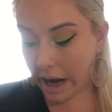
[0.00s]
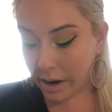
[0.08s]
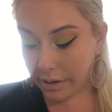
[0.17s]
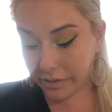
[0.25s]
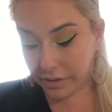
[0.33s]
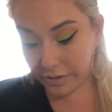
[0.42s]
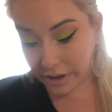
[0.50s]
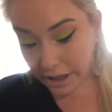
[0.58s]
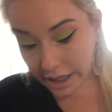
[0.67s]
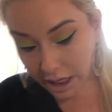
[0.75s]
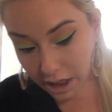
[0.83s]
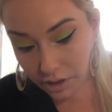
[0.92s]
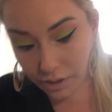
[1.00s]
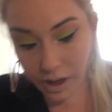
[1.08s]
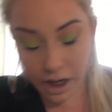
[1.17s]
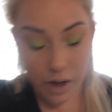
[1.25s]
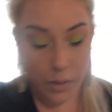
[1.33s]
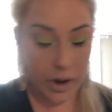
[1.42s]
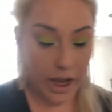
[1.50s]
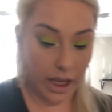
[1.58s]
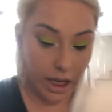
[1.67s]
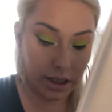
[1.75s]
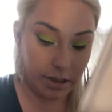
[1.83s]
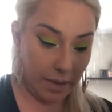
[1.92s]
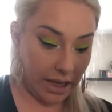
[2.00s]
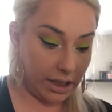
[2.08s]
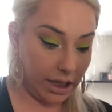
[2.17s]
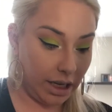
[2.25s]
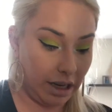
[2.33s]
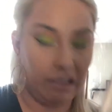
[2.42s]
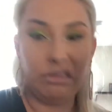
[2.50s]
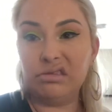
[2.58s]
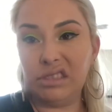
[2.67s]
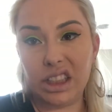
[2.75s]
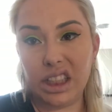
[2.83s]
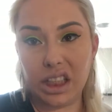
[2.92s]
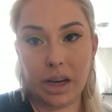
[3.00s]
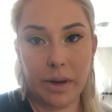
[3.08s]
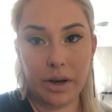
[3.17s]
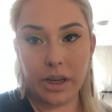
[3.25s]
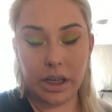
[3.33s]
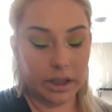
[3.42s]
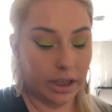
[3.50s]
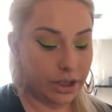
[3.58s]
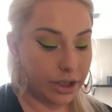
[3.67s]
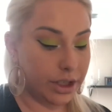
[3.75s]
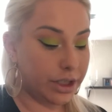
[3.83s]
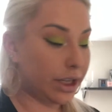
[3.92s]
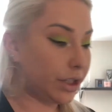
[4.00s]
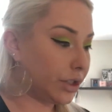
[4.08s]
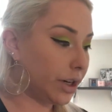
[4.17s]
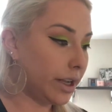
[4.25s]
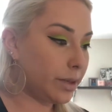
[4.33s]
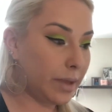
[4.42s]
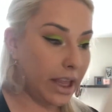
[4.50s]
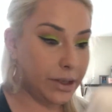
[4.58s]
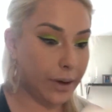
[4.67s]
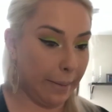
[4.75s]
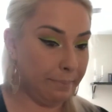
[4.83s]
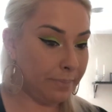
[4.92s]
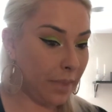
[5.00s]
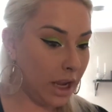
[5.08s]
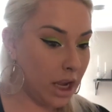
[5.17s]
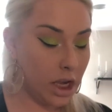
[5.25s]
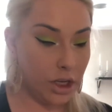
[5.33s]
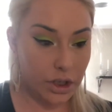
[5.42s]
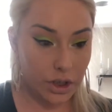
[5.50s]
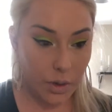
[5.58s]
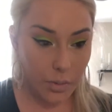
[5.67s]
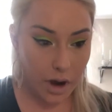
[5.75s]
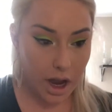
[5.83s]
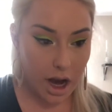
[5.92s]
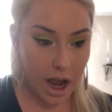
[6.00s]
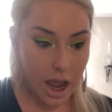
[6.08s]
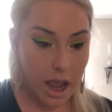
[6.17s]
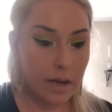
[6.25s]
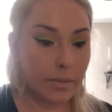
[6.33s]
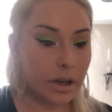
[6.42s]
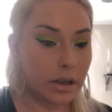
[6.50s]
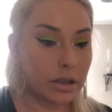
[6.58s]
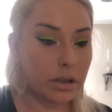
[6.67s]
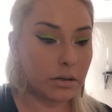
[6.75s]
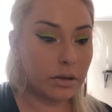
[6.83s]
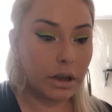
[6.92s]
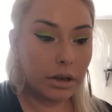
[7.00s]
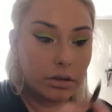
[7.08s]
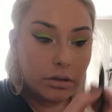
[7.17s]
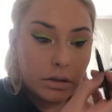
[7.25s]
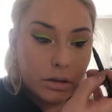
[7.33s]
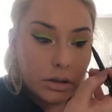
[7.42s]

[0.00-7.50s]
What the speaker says: Now, if you feel like your wing is messy, and it didn't come out nearly as good as yesterday's, but that's okay. So what I am gonna do though,